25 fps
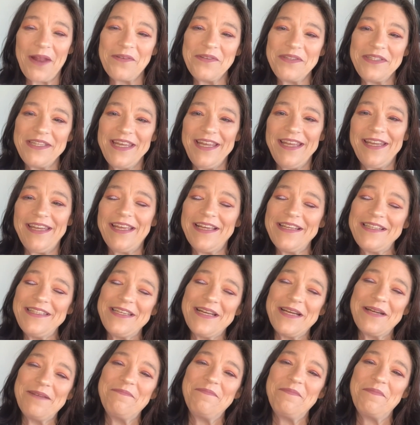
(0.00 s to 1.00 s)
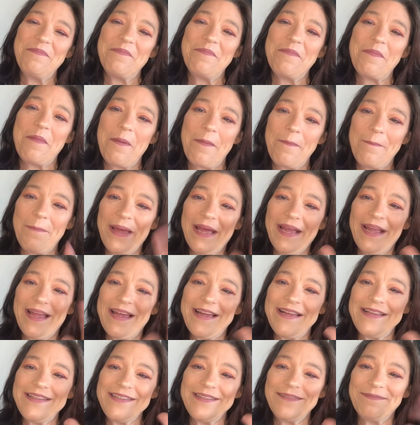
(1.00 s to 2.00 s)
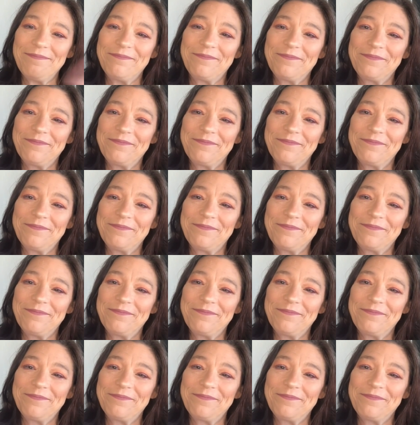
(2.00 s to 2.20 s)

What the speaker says: I'll see you next time. Bye, guys.